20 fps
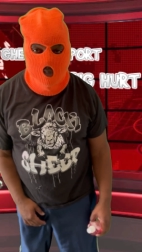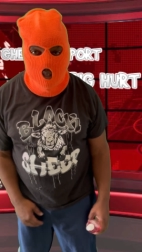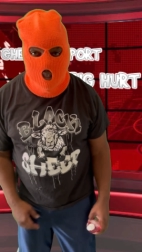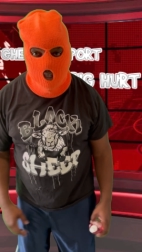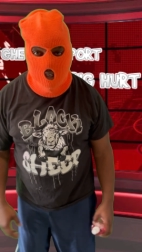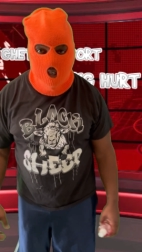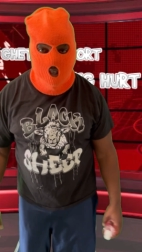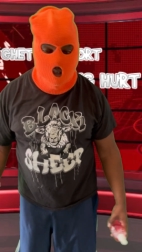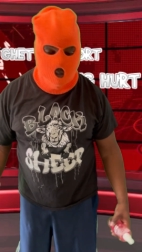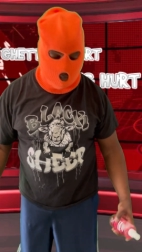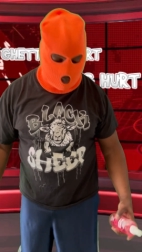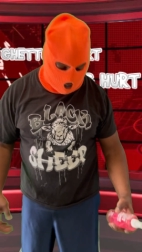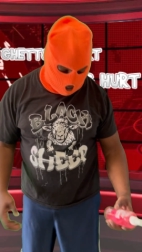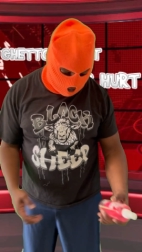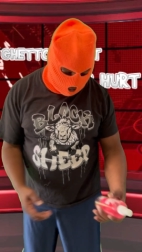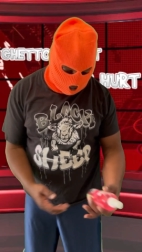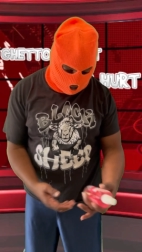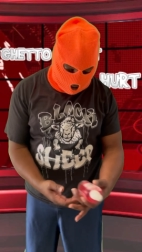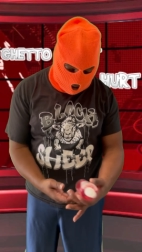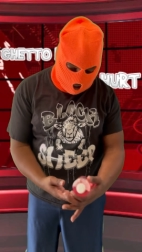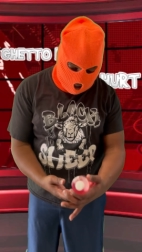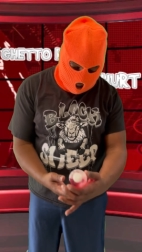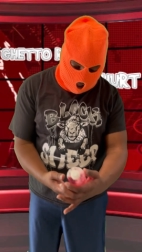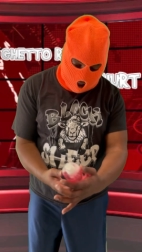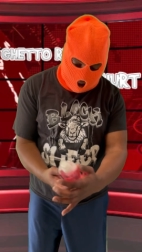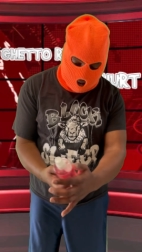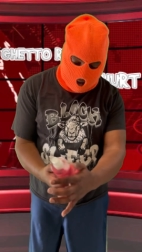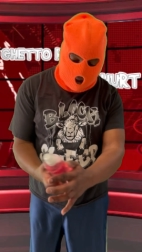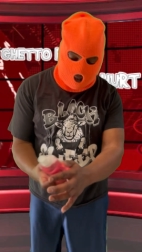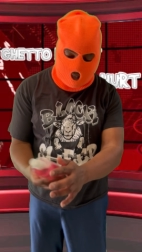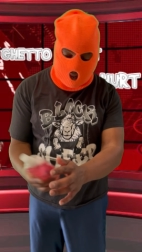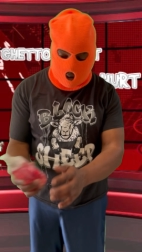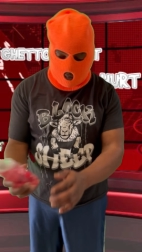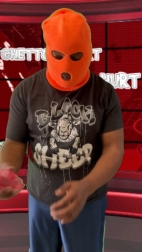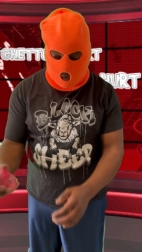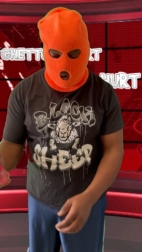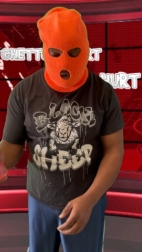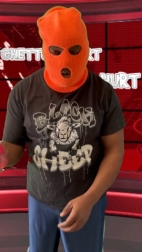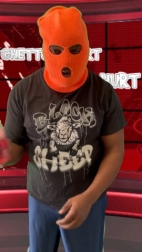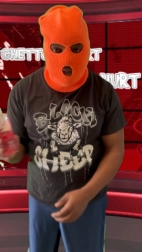It's easy peasy. I got that
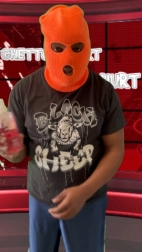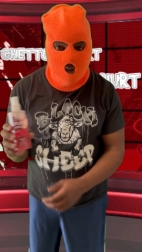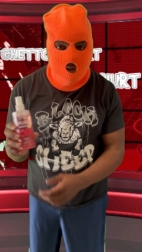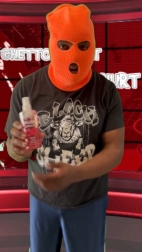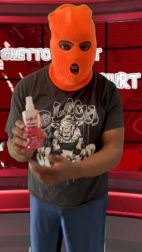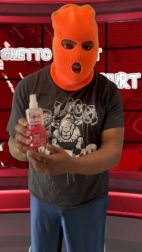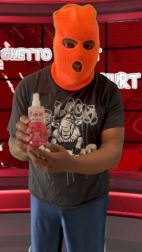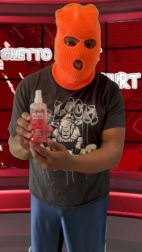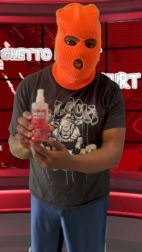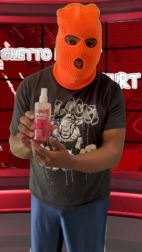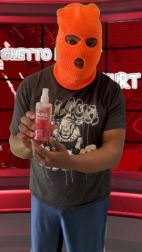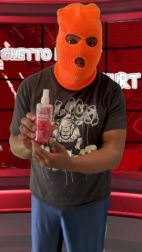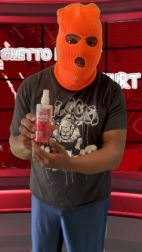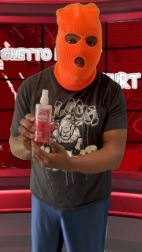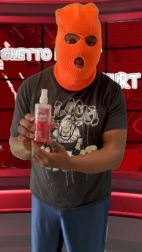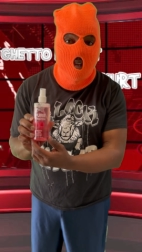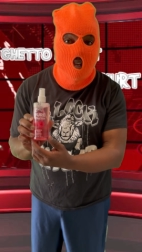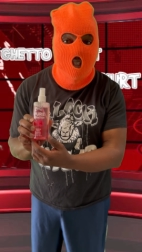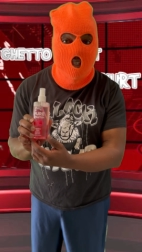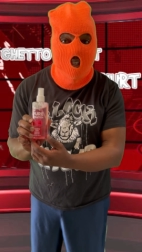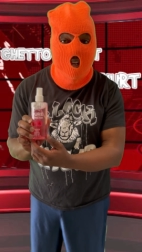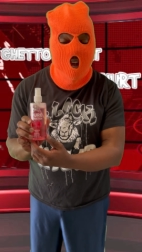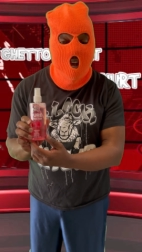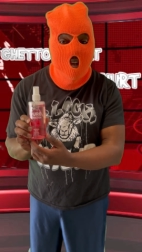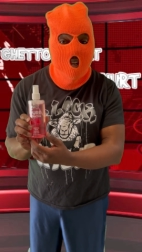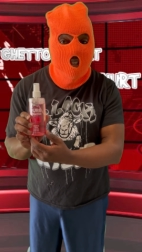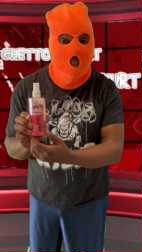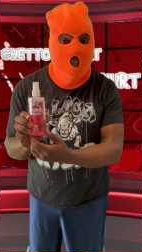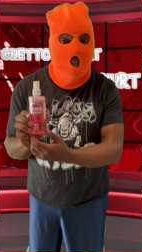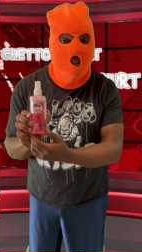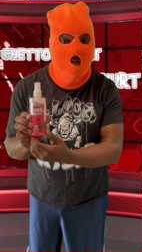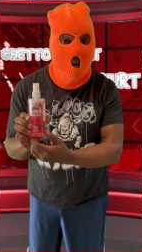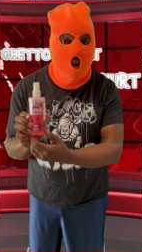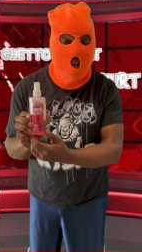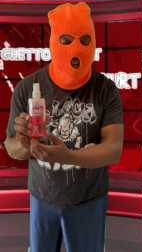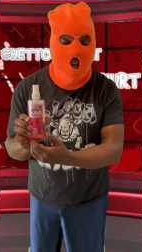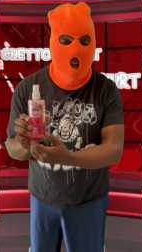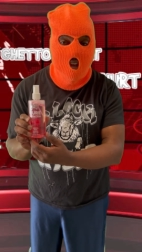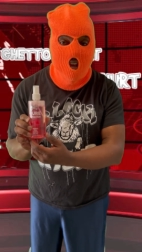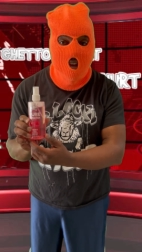pure attraction mix. This right
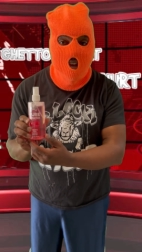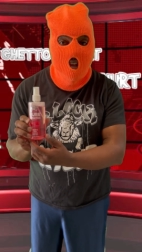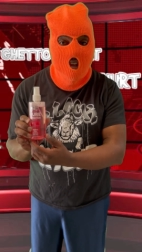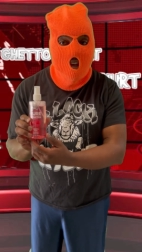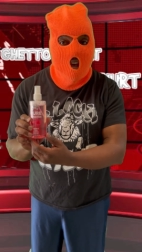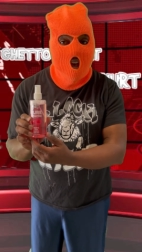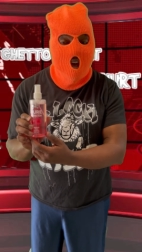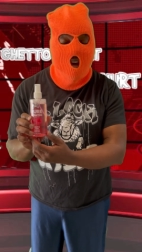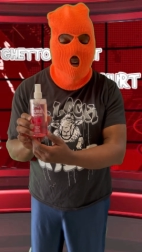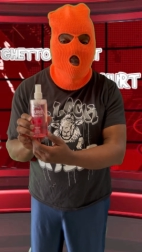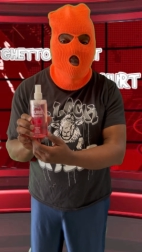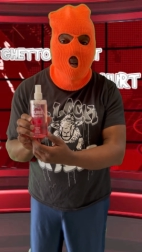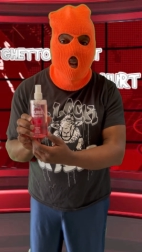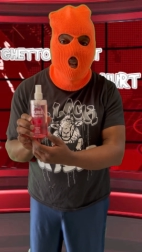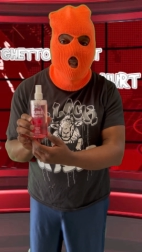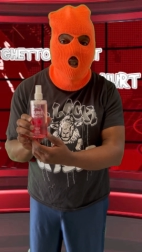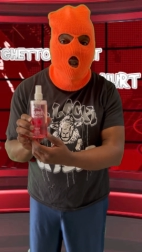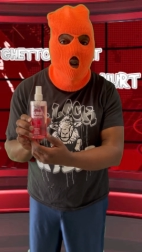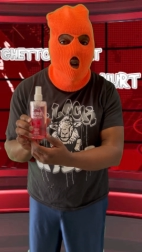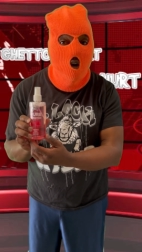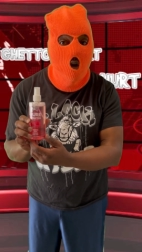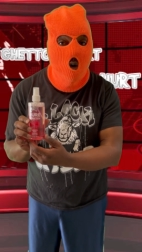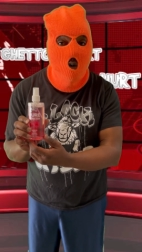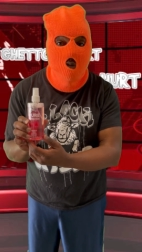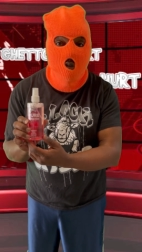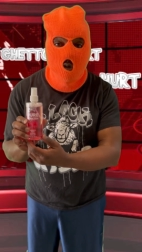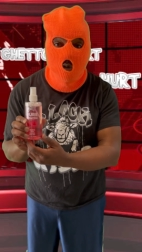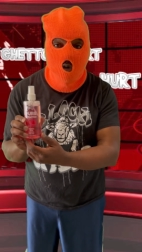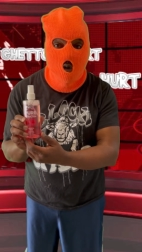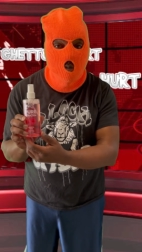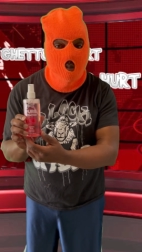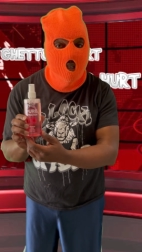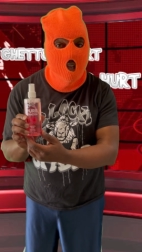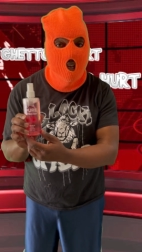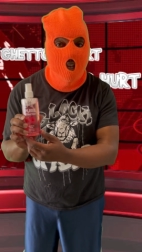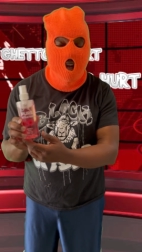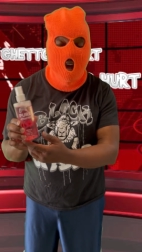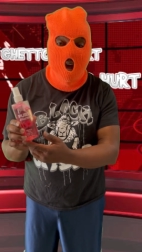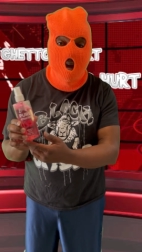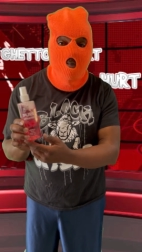here had them niggas all over. You know what I'm
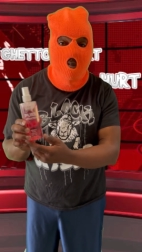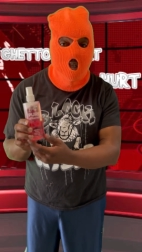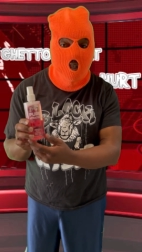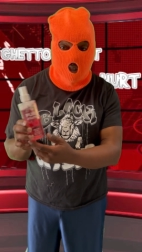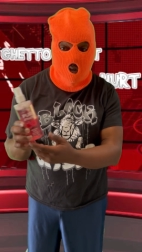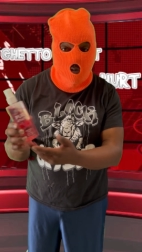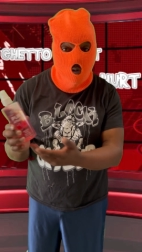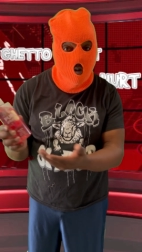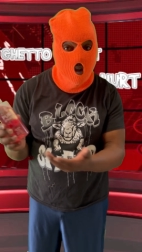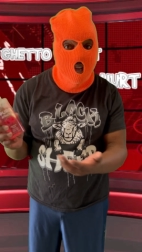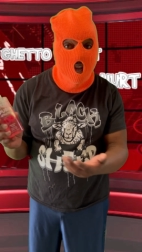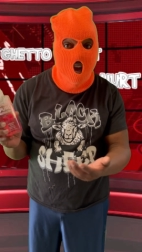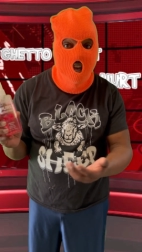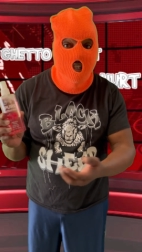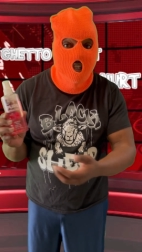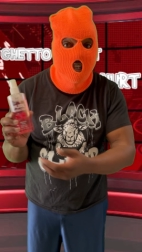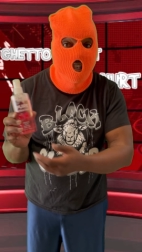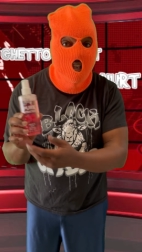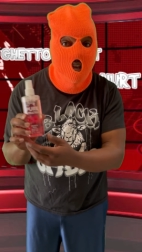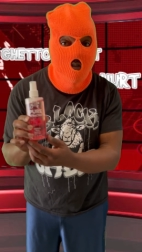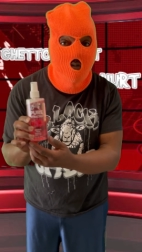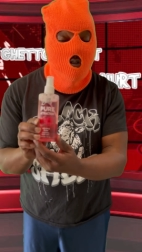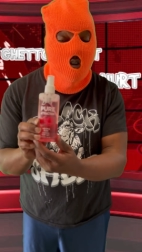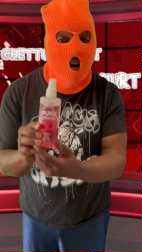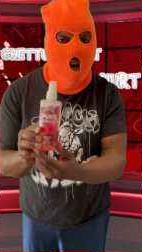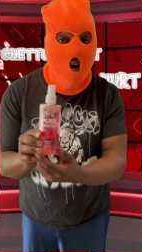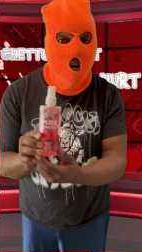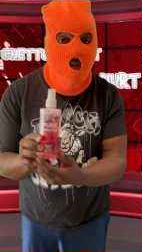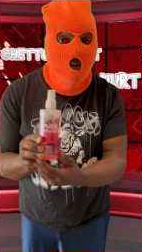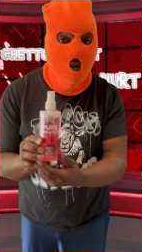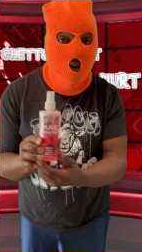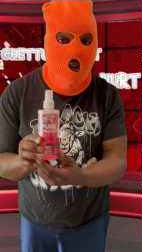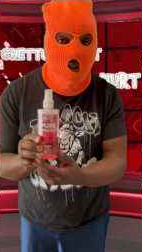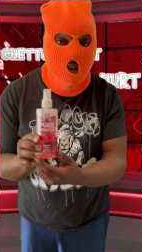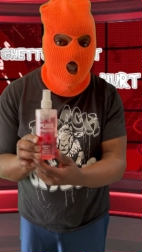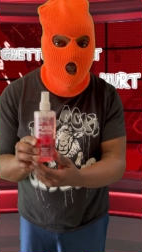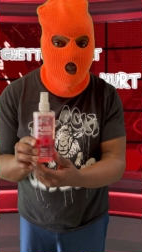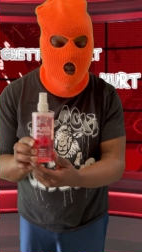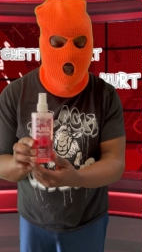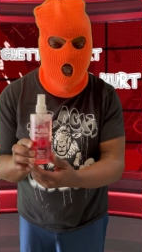saying? Cop this. If you ain't got your gift for her for
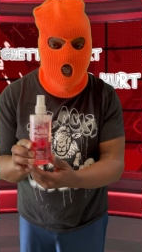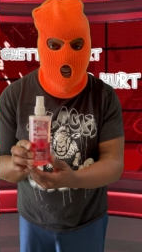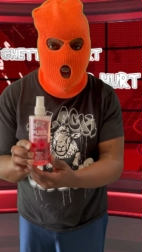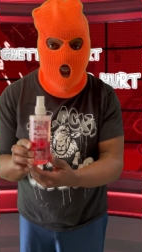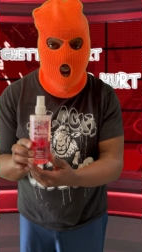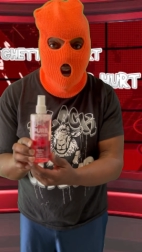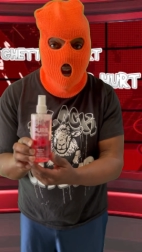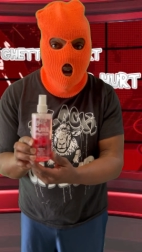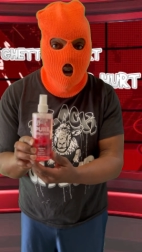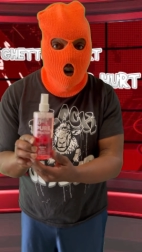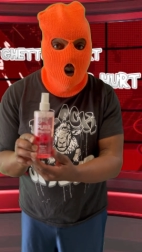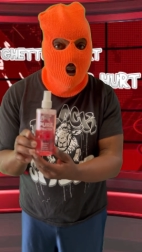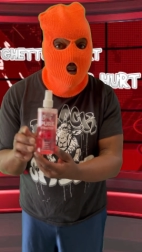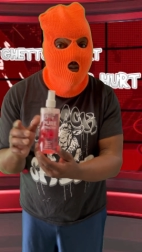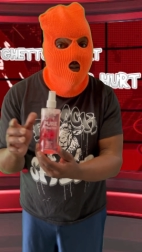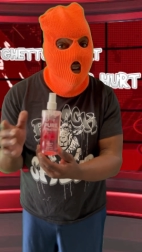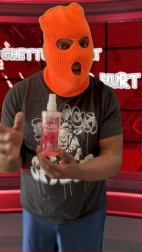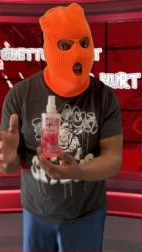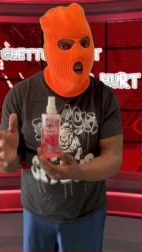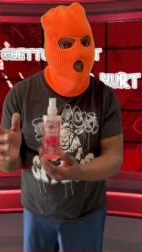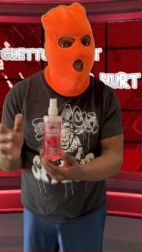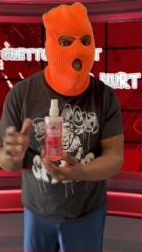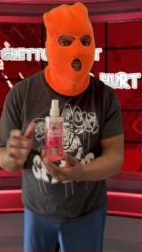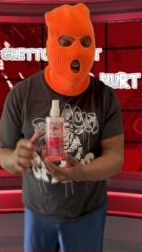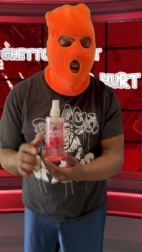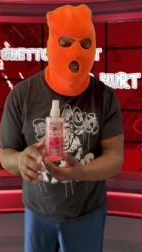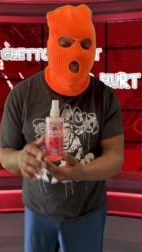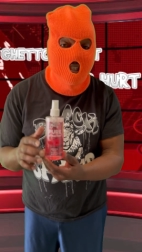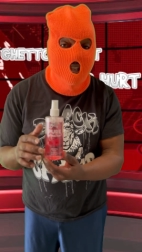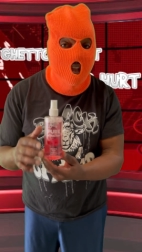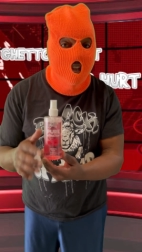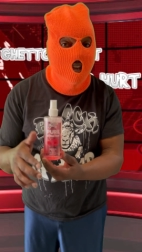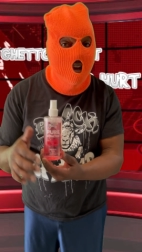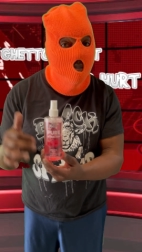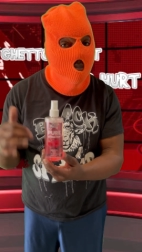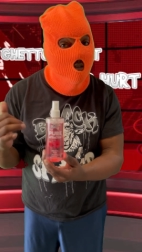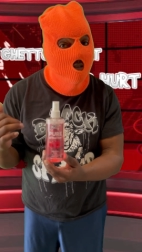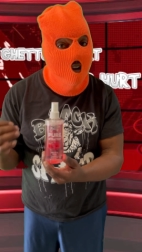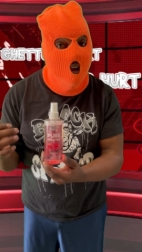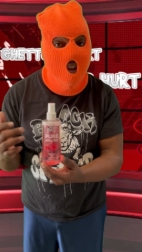Christmas yet, and Valentine's Day
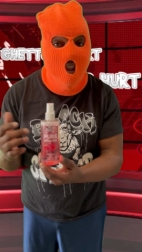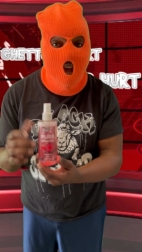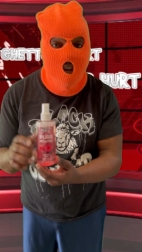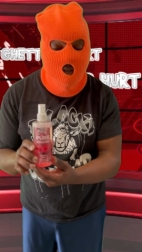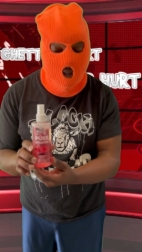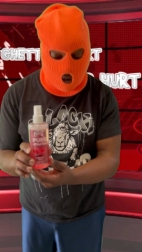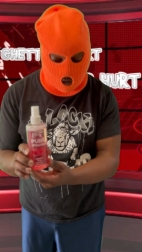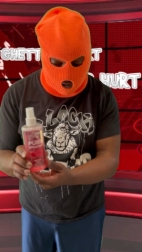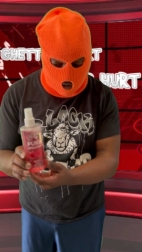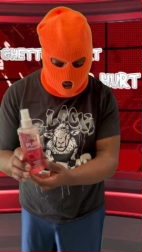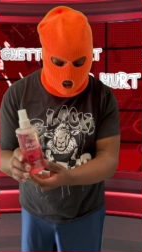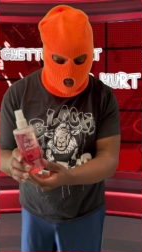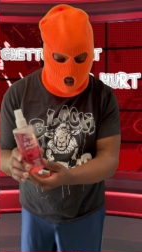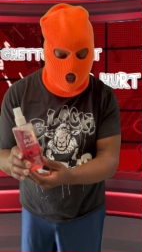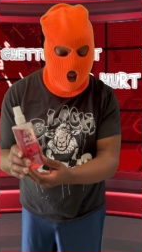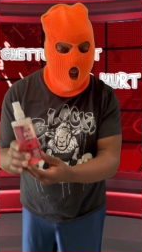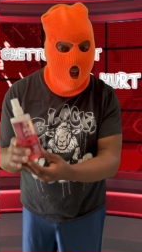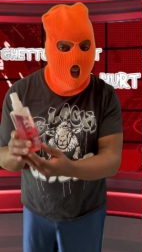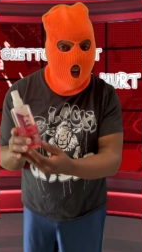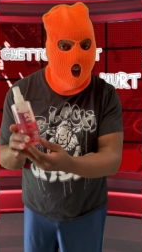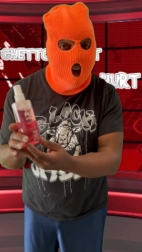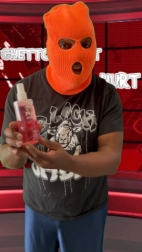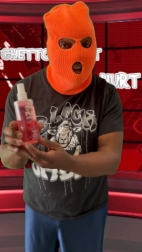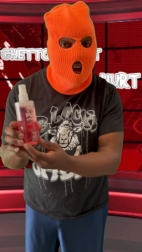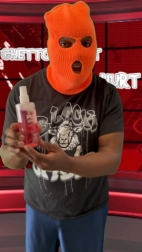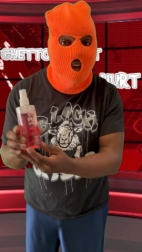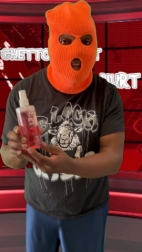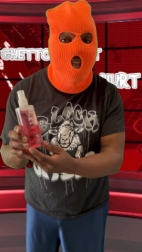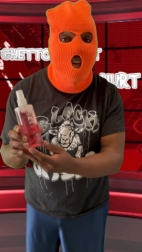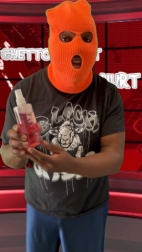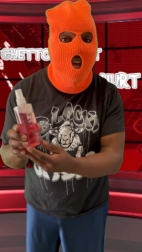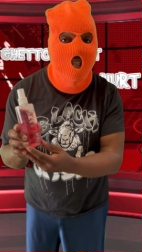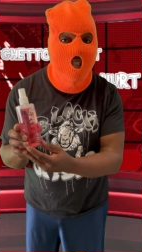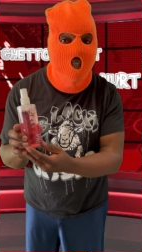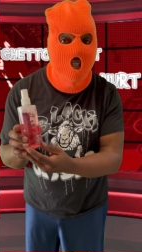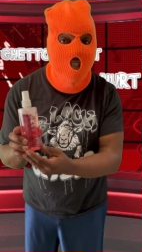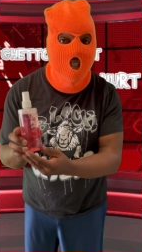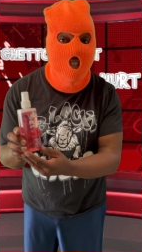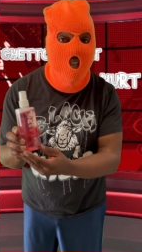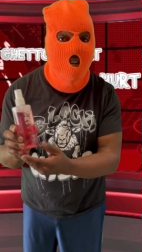coming right after Christmas, I got a case
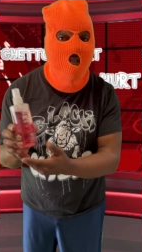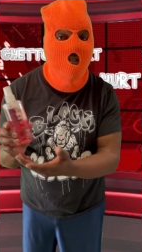of these. They